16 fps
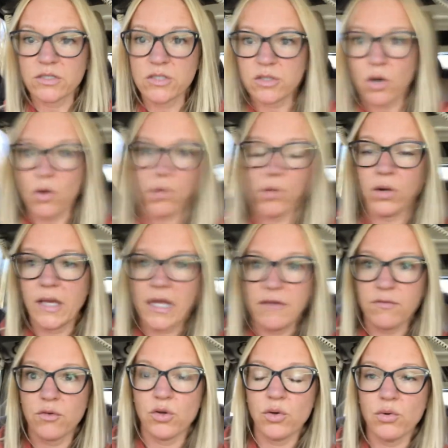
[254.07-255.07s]
So
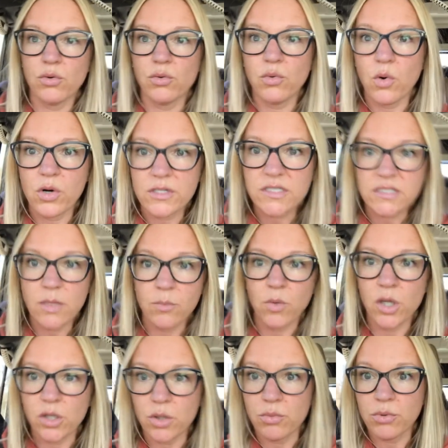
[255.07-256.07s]
if you or
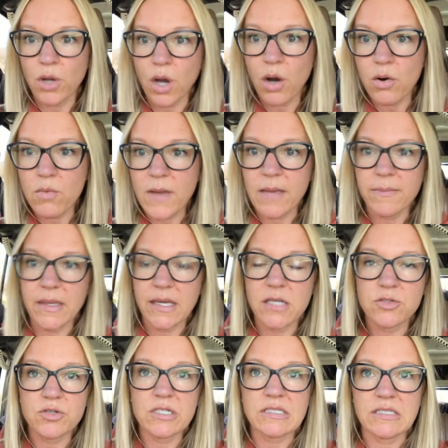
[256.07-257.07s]
someone you know might be
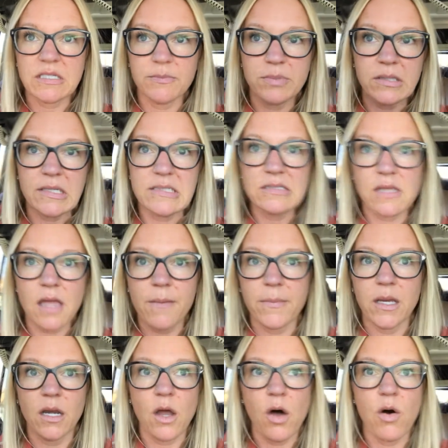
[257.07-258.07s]
interested, please let
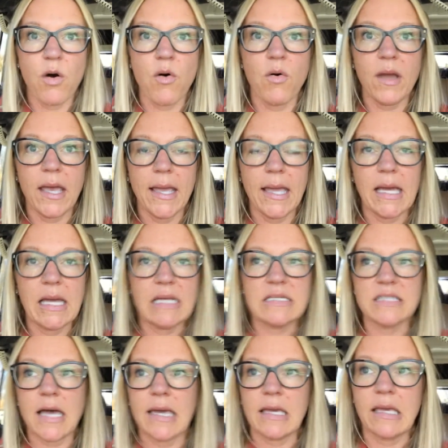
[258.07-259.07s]
me know
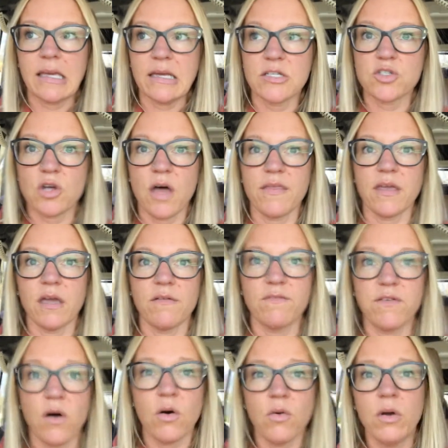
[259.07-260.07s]
and I can get you all the
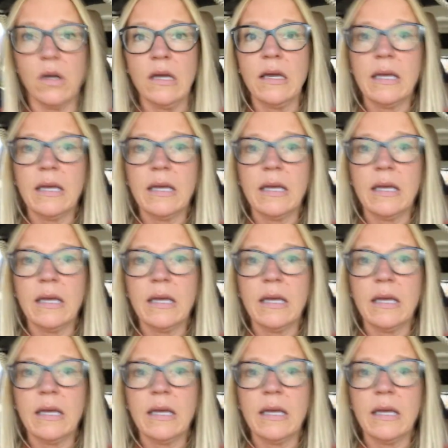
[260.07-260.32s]
info